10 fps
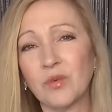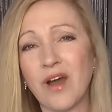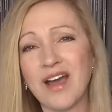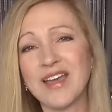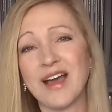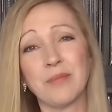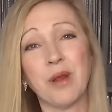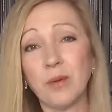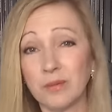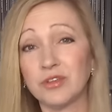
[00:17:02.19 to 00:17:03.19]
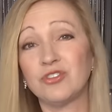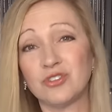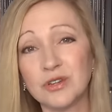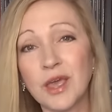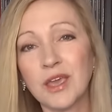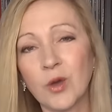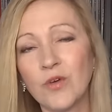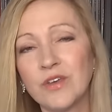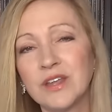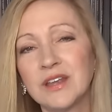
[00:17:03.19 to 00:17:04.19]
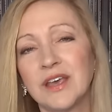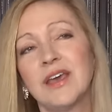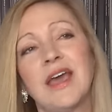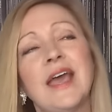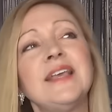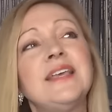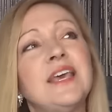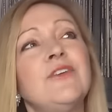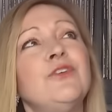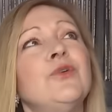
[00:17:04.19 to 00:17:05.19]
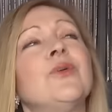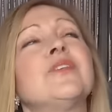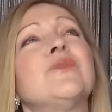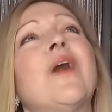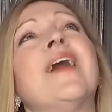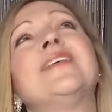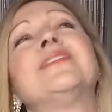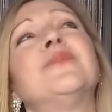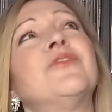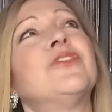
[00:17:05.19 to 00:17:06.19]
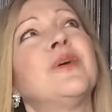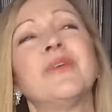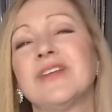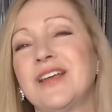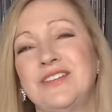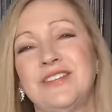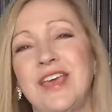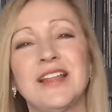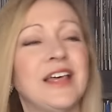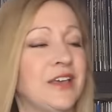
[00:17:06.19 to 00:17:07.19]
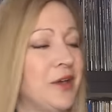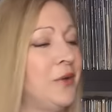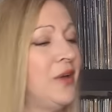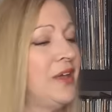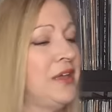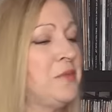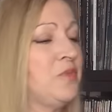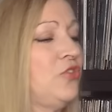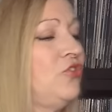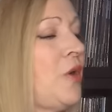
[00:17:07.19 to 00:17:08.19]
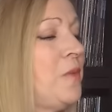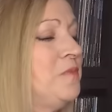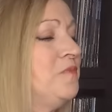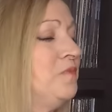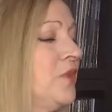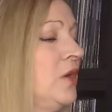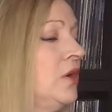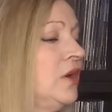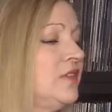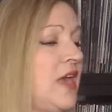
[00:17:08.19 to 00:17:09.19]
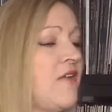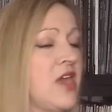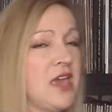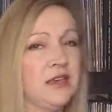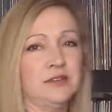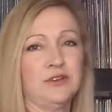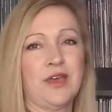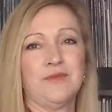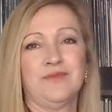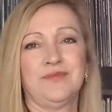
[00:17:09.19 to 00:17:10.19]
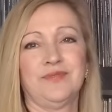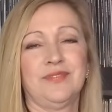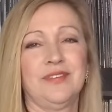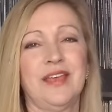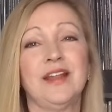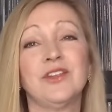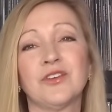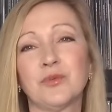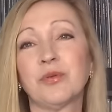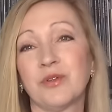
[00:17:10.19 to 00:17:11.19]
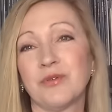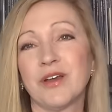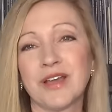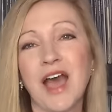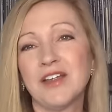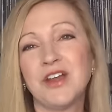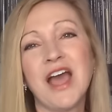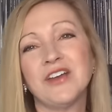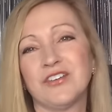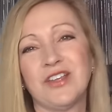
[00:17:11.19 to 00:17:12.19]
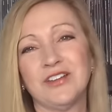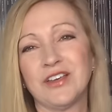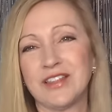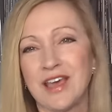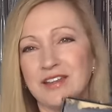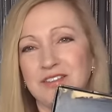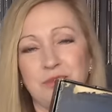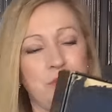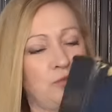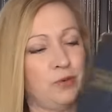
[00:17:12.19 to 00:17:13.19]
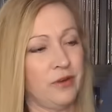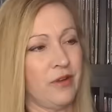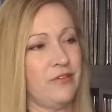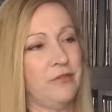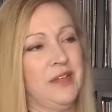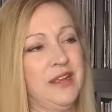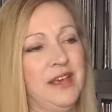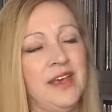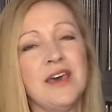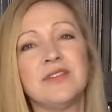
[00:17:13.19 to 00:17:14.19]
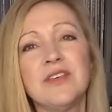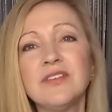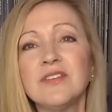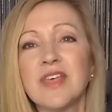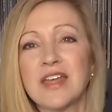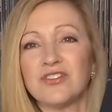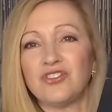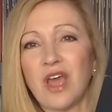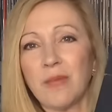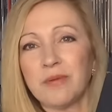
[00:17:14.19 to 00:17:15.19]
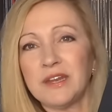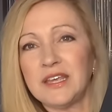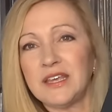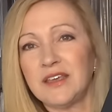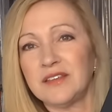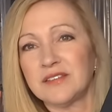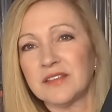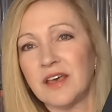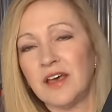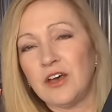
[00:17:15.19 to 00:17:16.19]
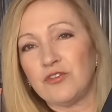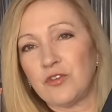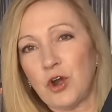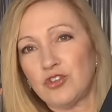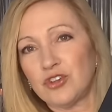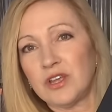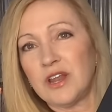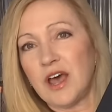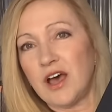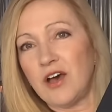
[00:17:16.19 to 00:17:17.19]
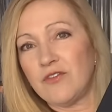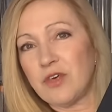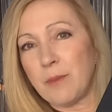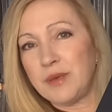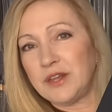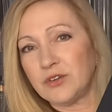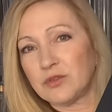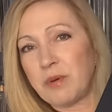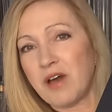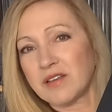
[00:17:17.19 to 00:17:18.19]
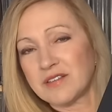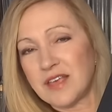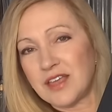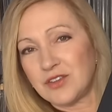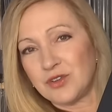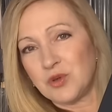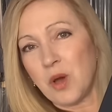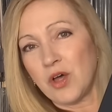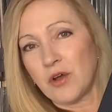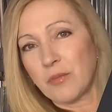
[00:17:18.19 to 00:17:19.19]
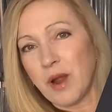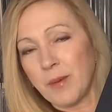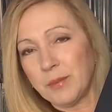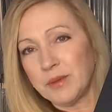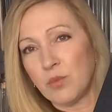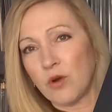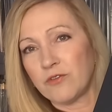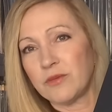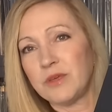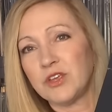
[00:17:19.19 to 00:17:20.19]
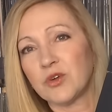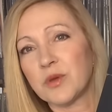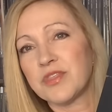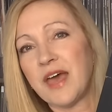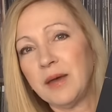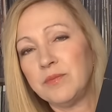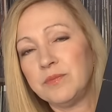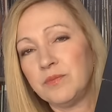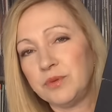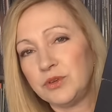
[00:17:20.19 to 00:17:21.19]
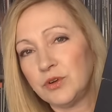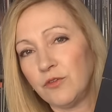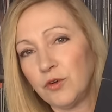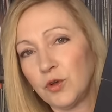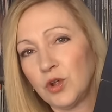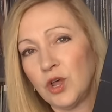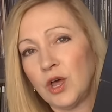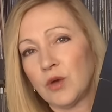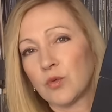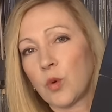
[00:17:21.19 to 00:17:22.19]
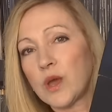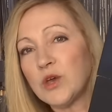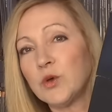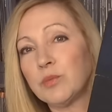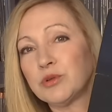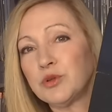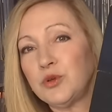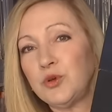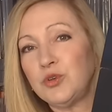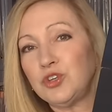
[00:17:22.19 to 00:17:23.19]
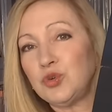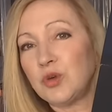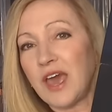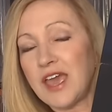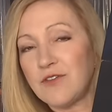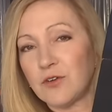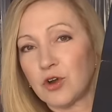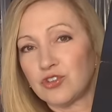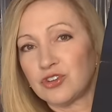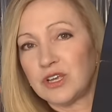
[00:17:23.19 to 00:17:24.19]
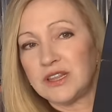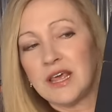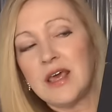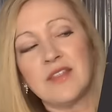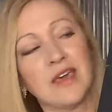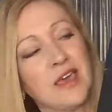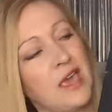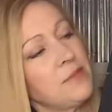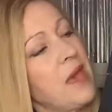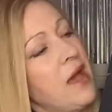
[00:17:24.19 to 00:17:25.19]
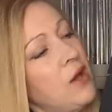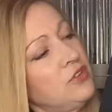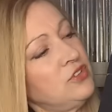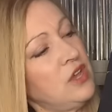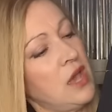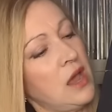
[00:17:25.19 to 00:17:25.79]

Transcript: why I probably should let go of it, and give you a reason why for some reason I just can't let go. So, oh, it's heavy. Okay, and it looks pretty rough. I understand, look at that. It's pretty rough, but this is that Japanese version of the Beatles box set. You all are probably more familiar with that beautiful royal blue UK version that came out.